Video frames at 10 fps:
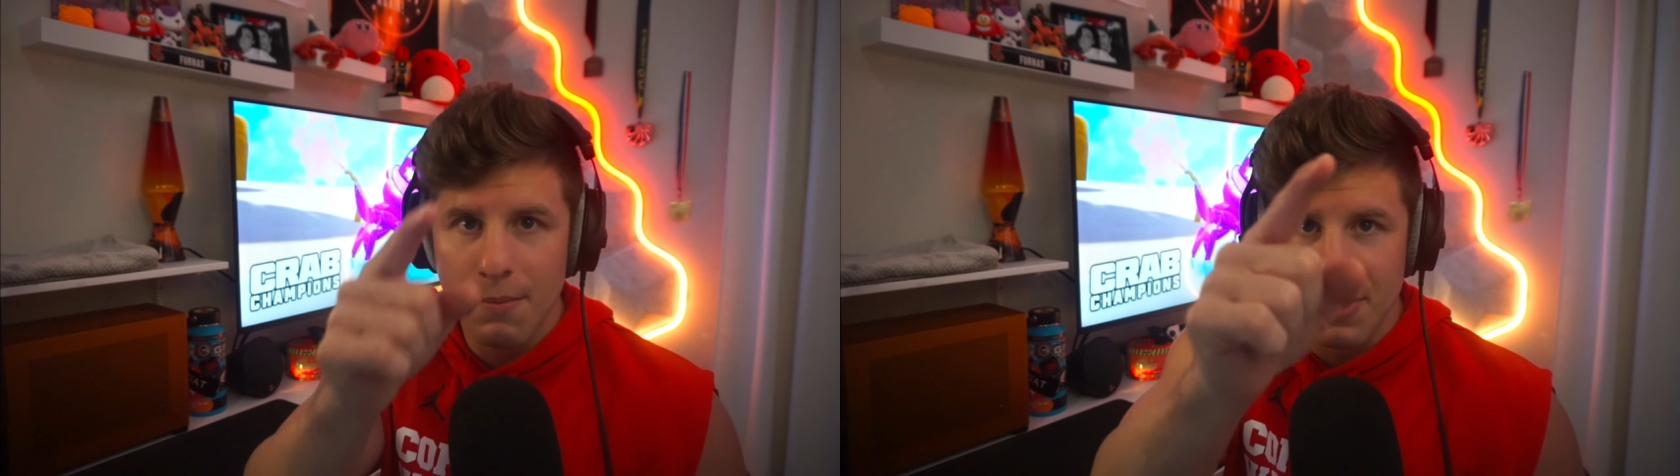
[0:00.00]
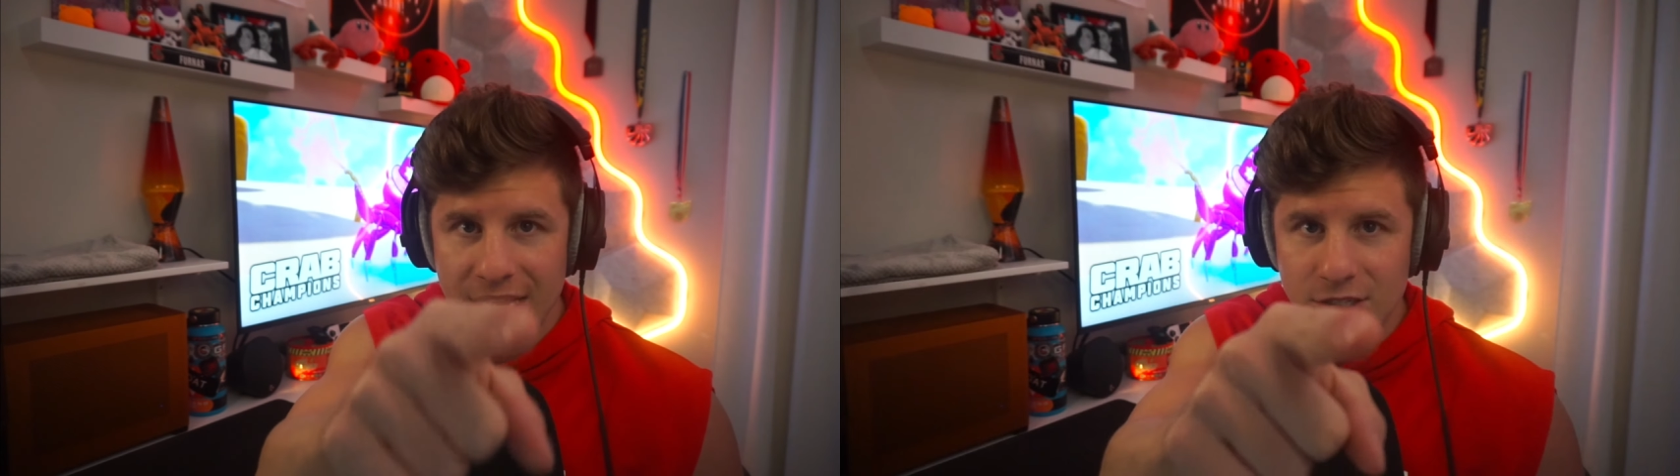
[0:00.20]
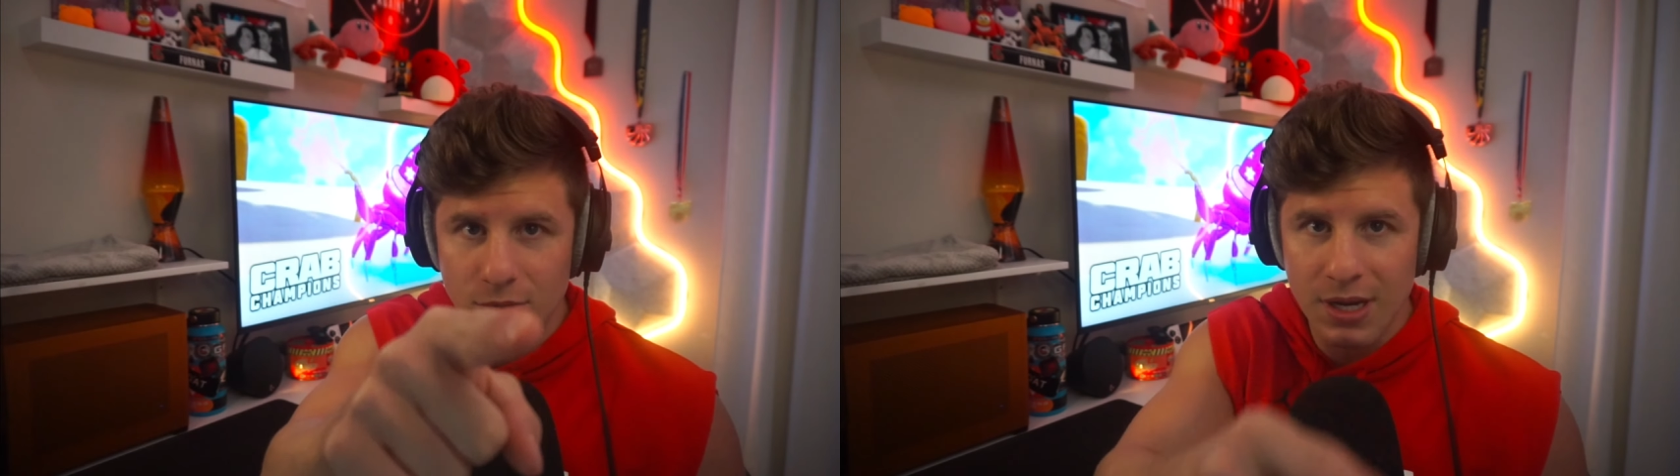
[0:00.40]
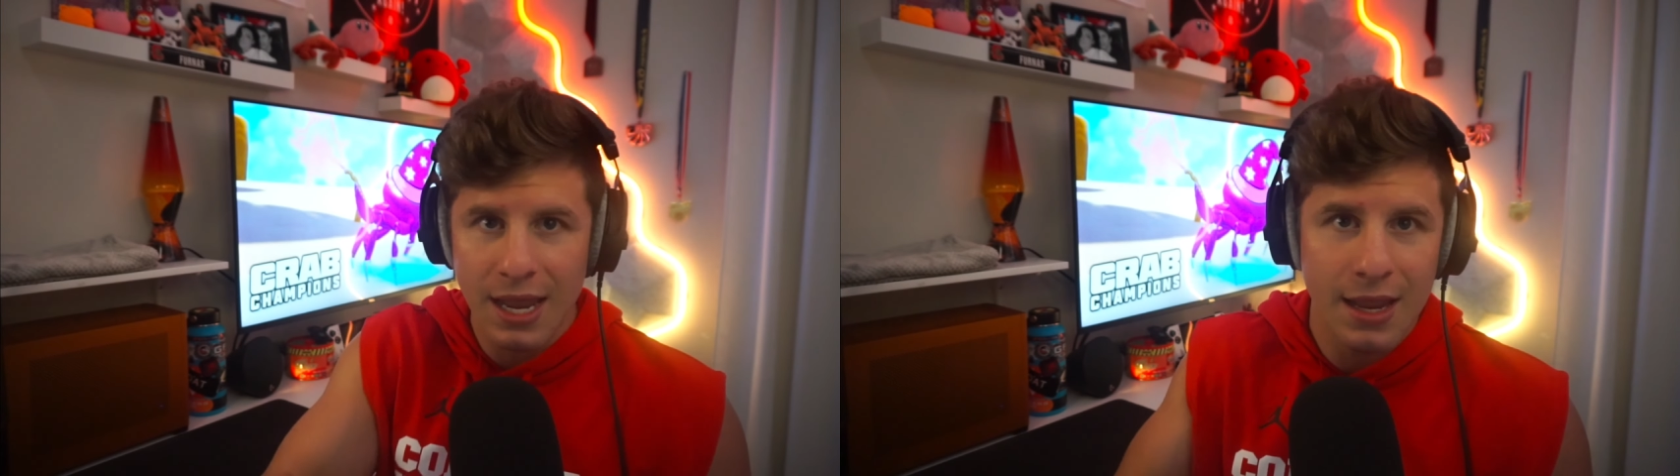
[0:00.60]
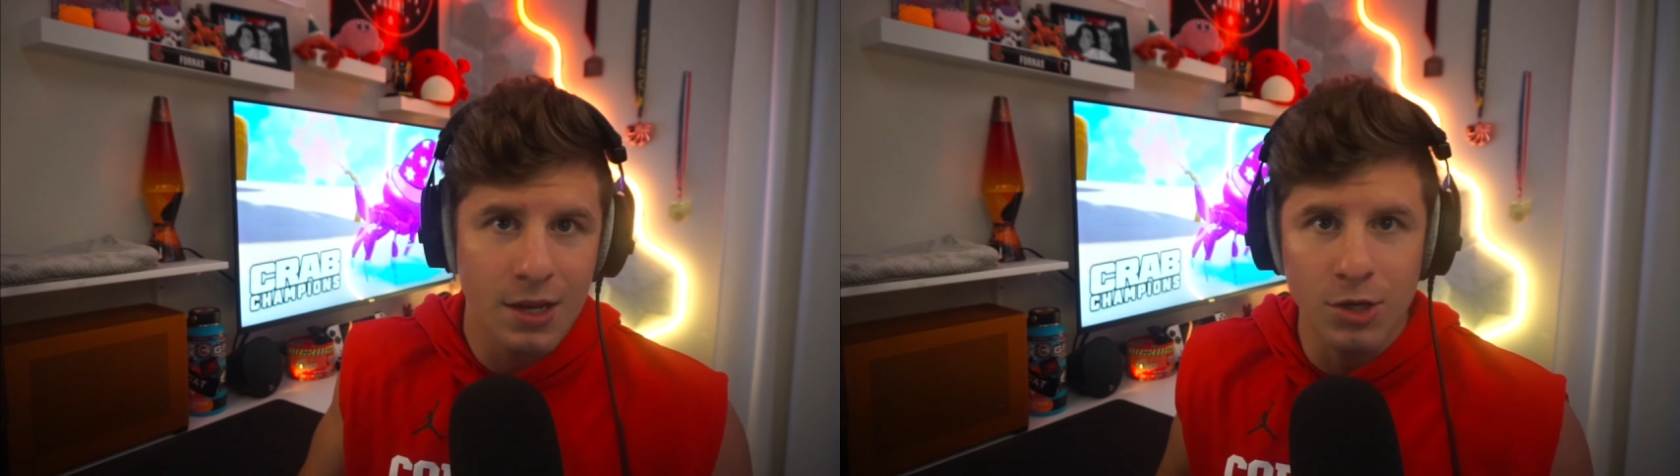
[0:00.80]
That's
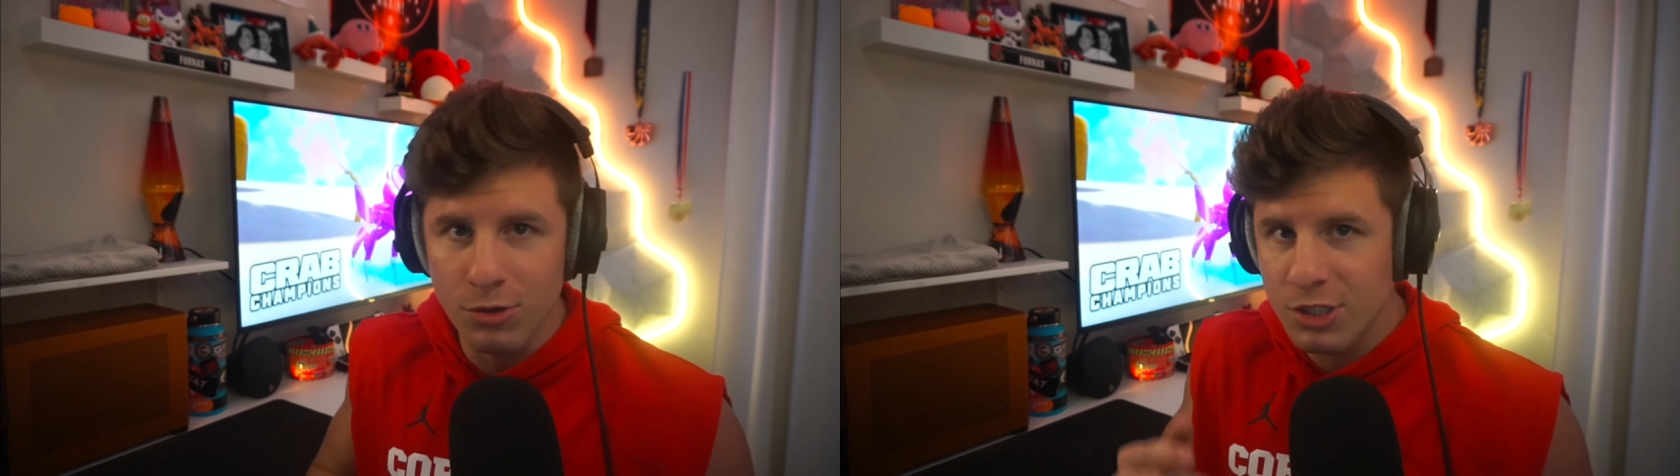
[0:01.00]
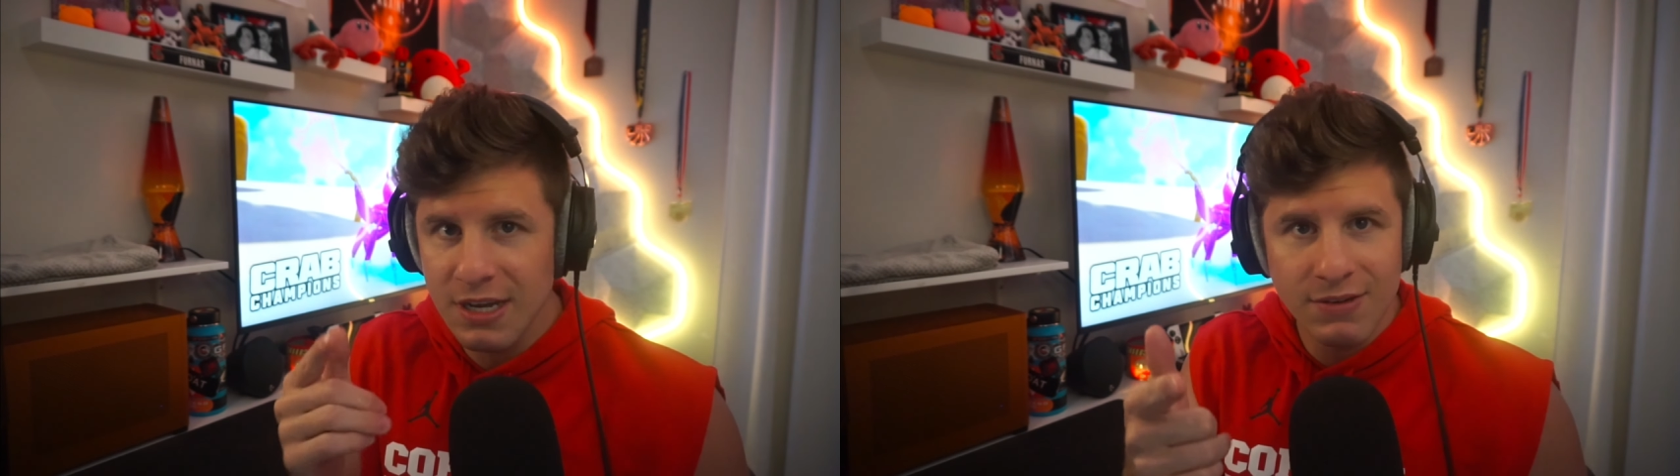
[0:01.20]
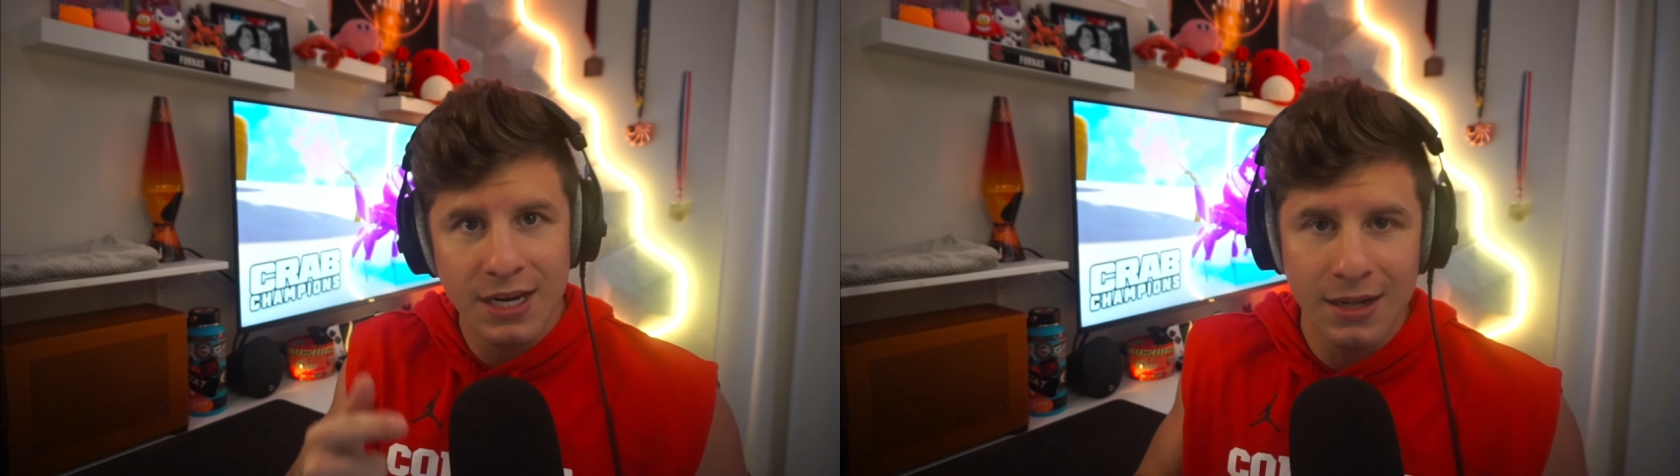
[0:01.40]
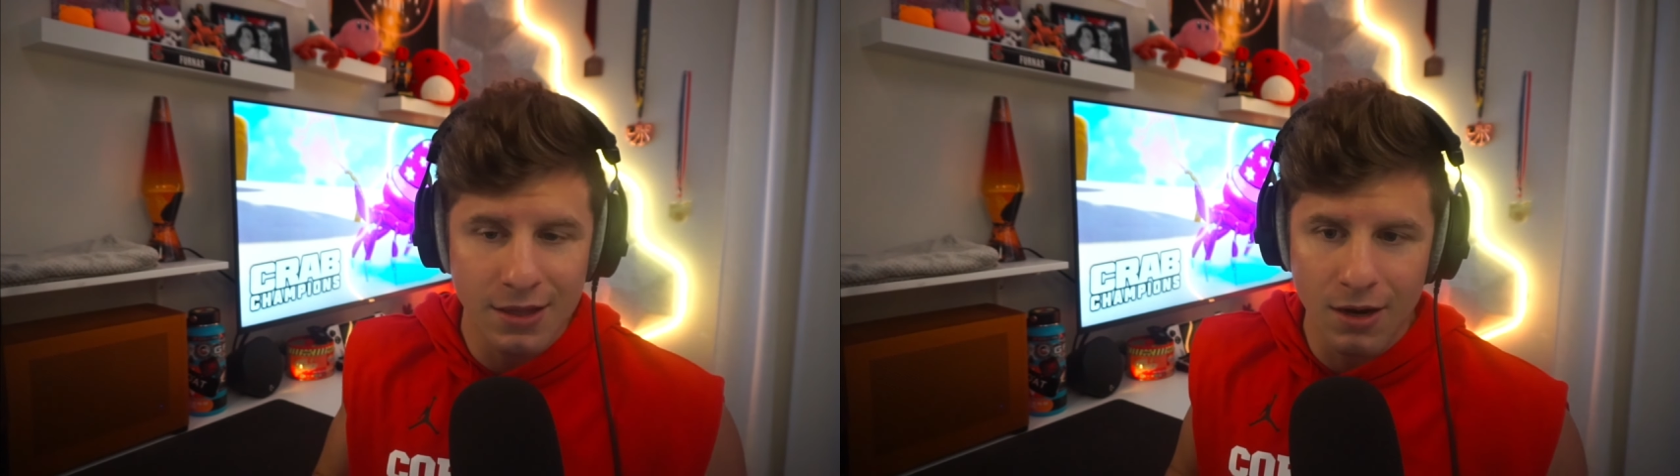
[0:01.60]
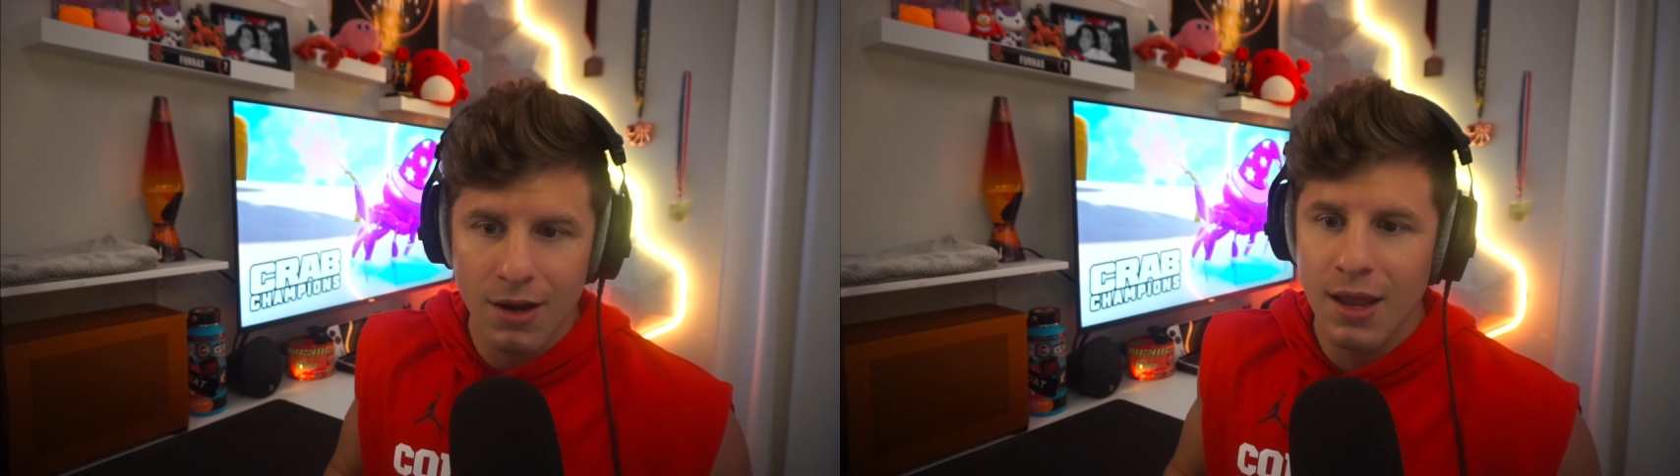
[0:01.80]
okay. You'll just have to get in there